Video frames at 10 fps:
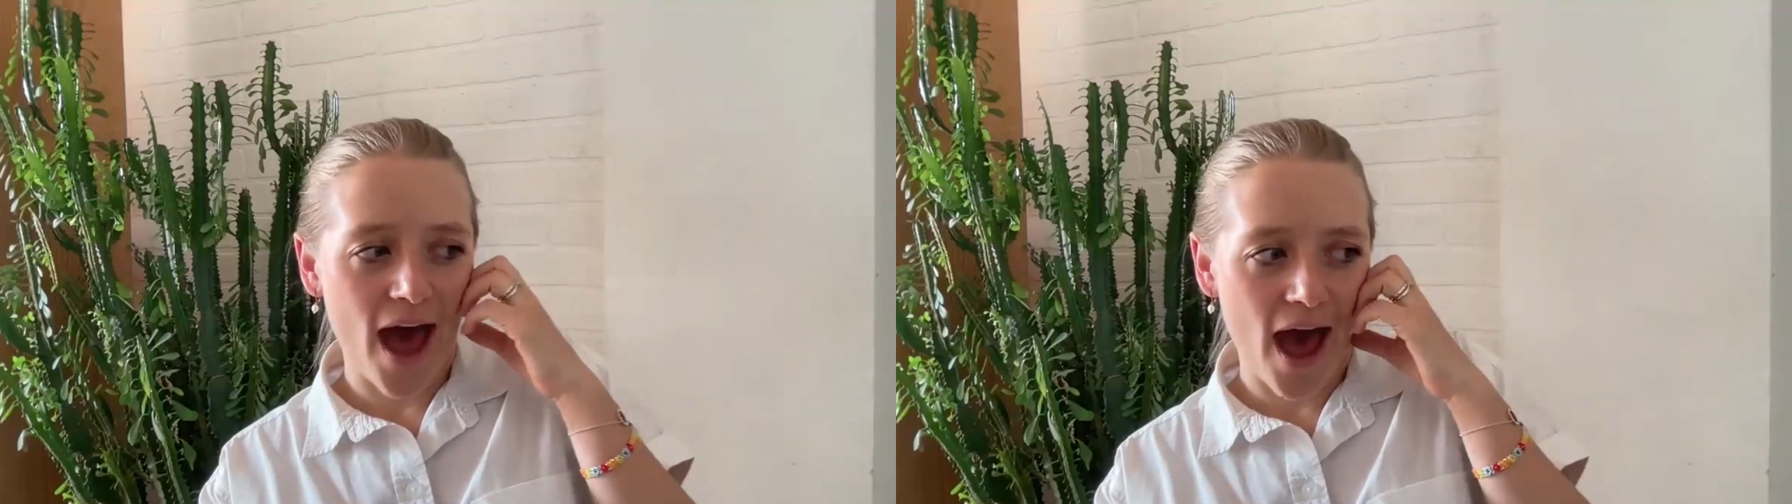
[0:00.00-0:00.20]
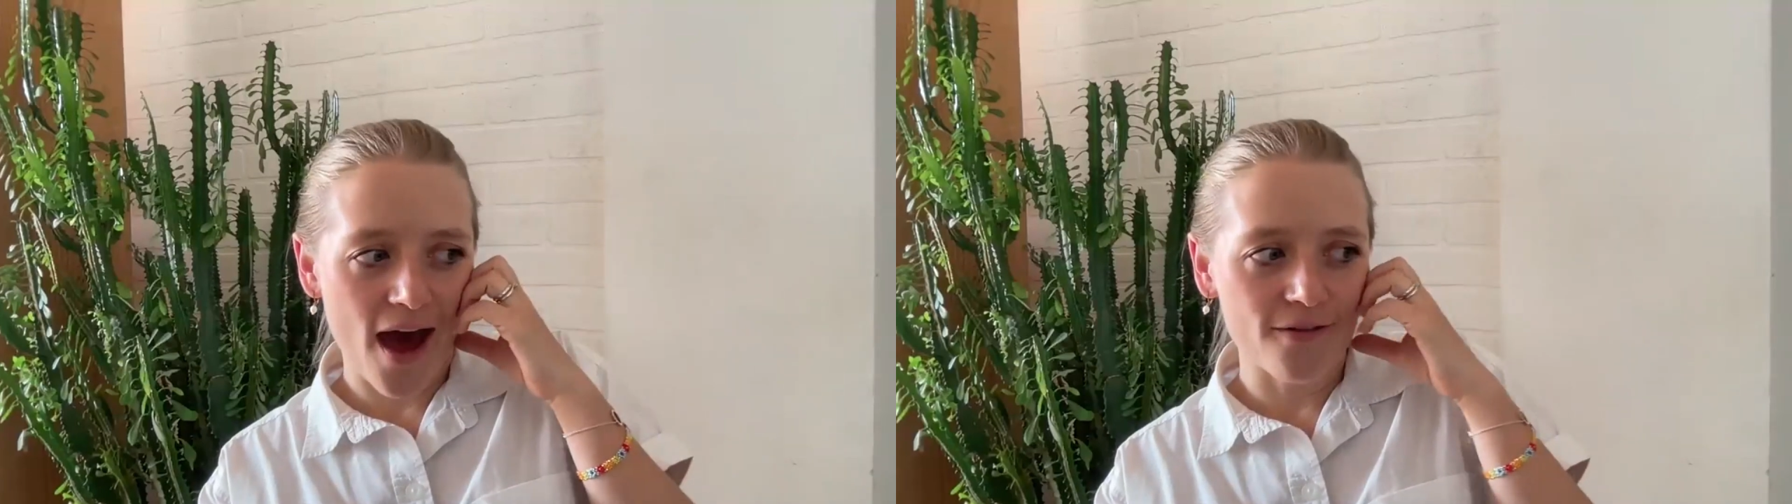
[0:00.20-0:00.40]

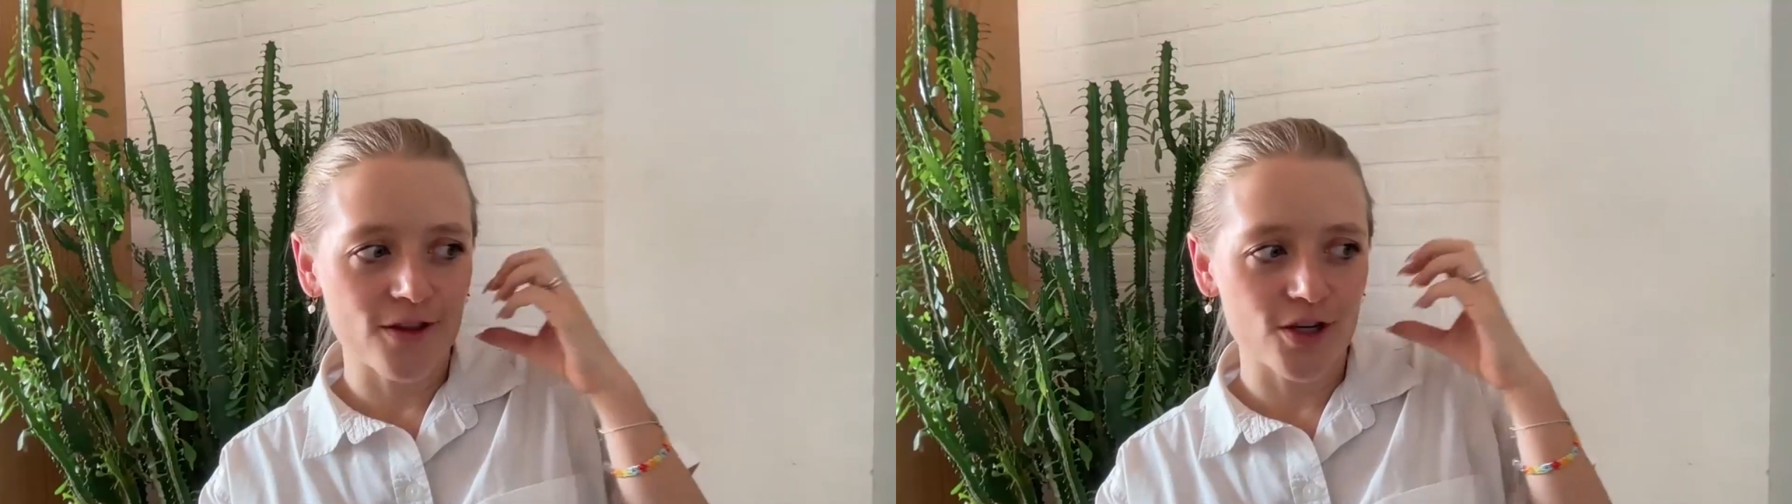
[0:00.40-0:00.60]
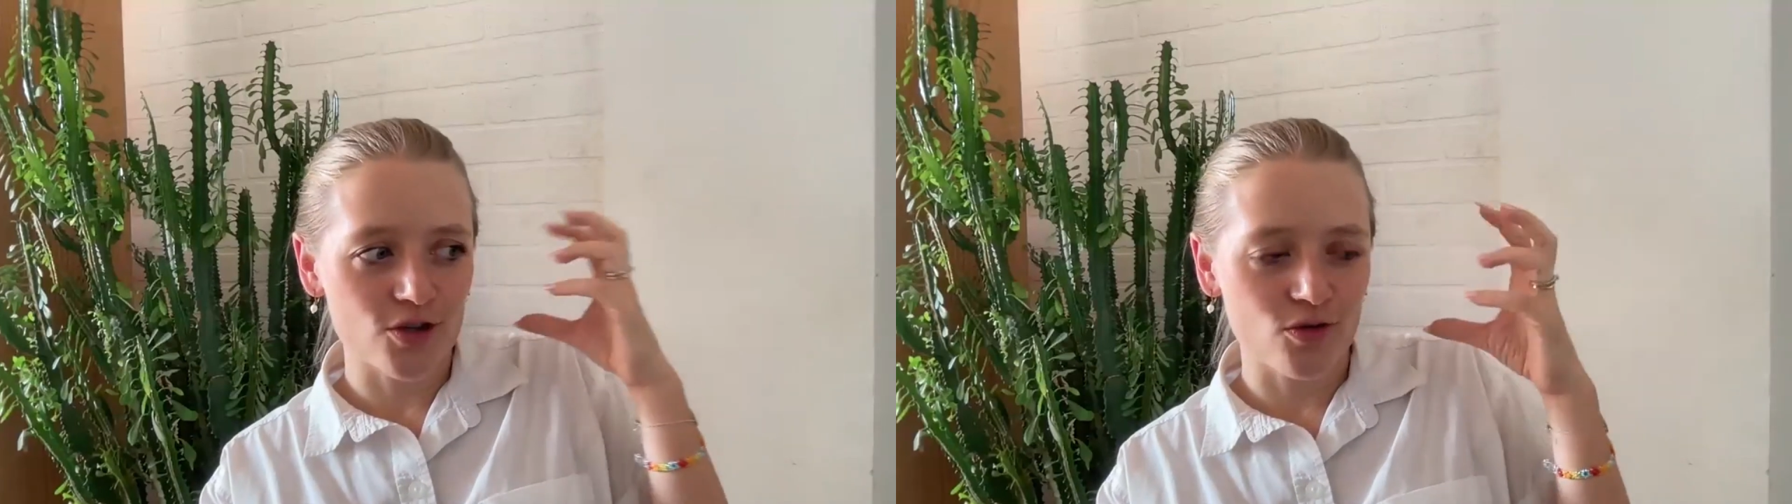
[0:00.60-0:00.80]

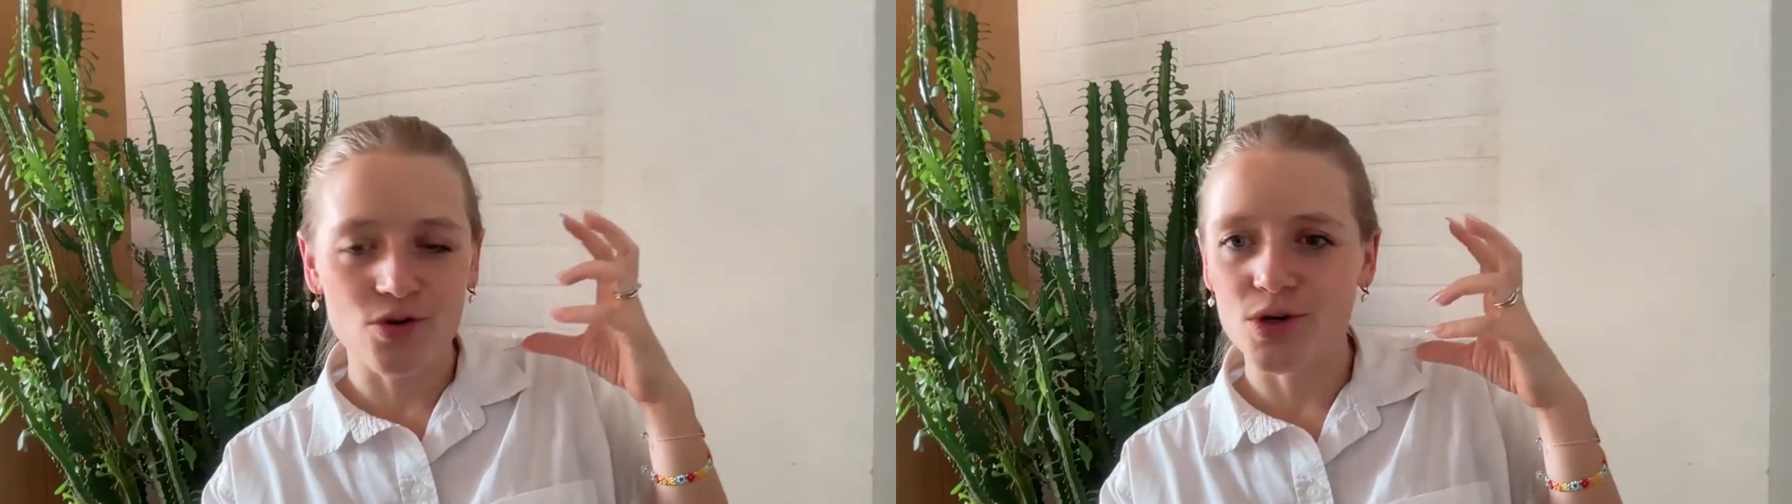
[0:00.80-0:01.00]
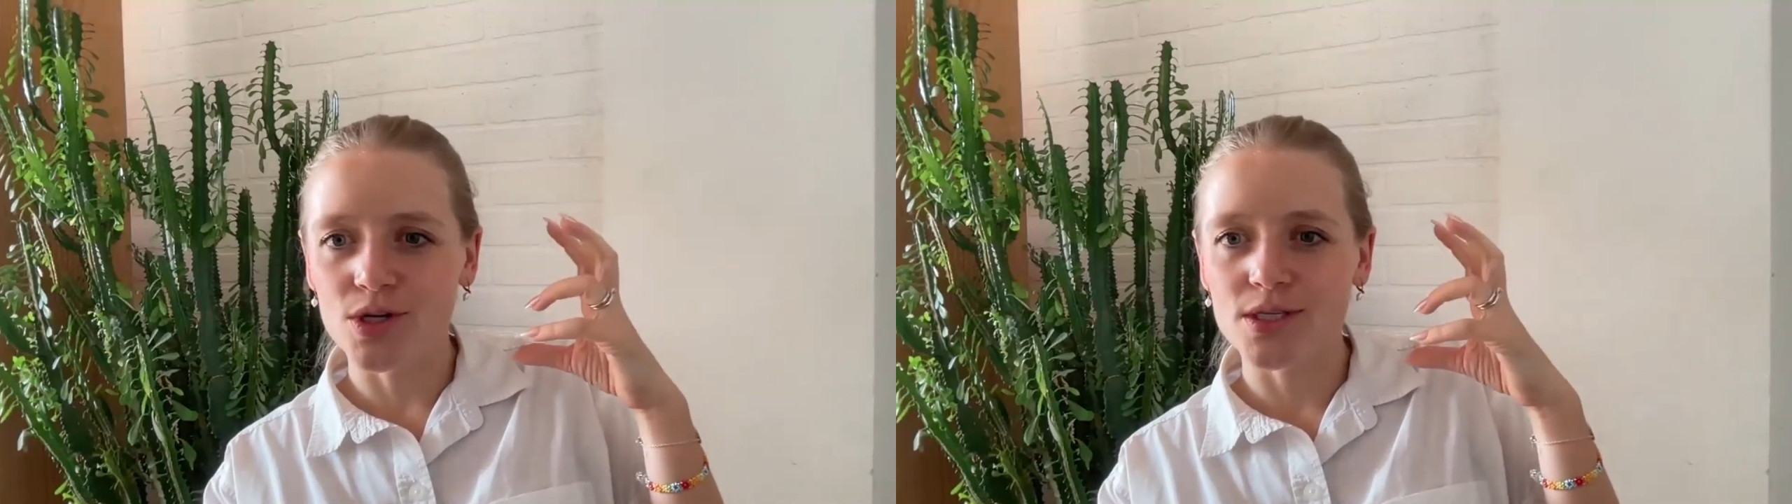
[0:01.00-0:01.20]
have the
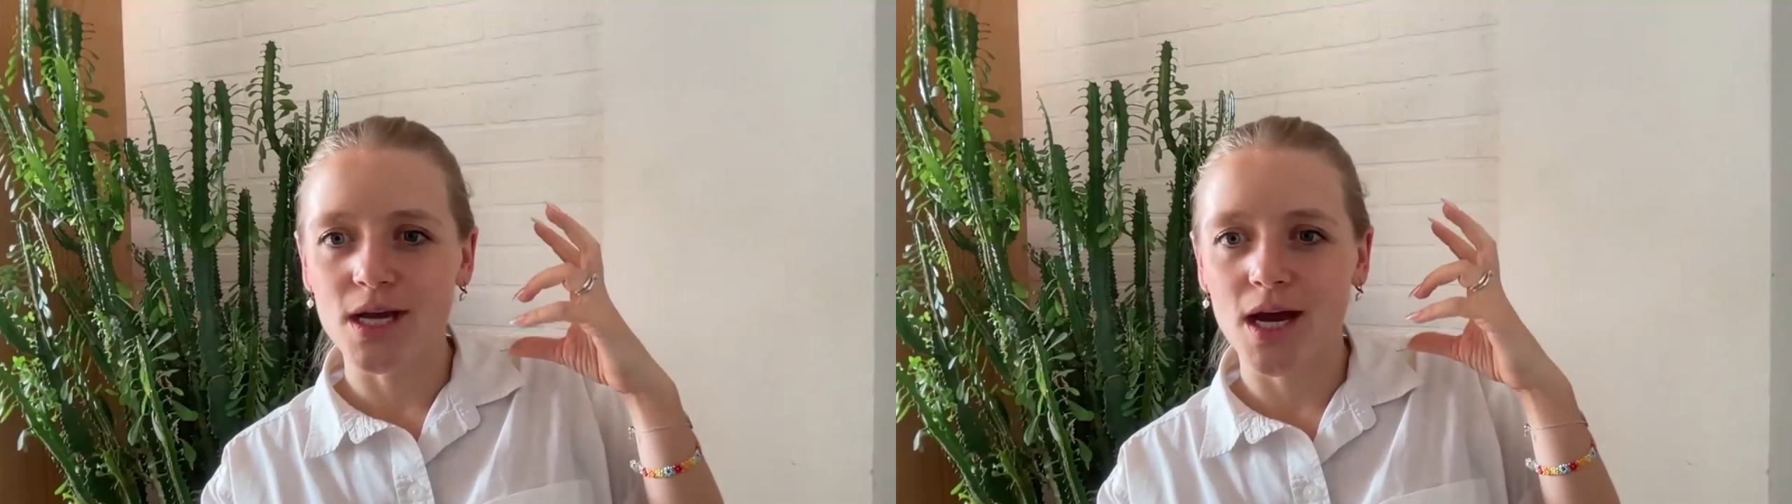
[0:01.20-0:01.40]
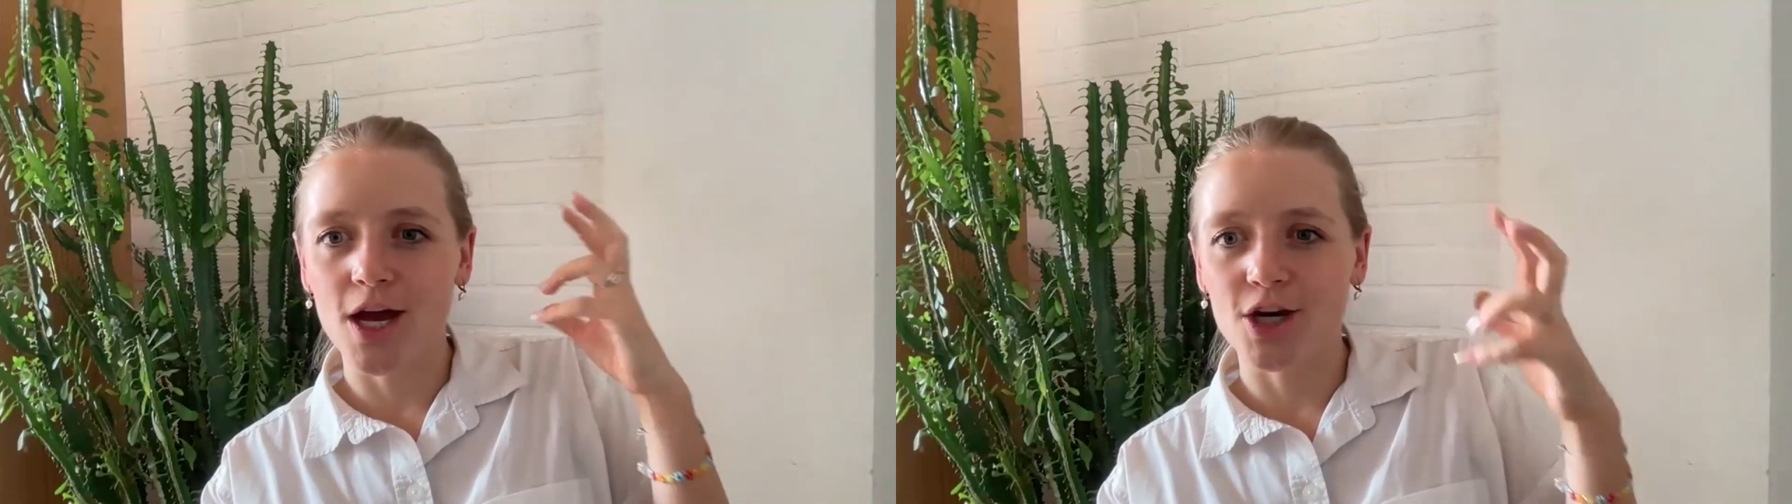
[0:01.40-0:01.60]
tools to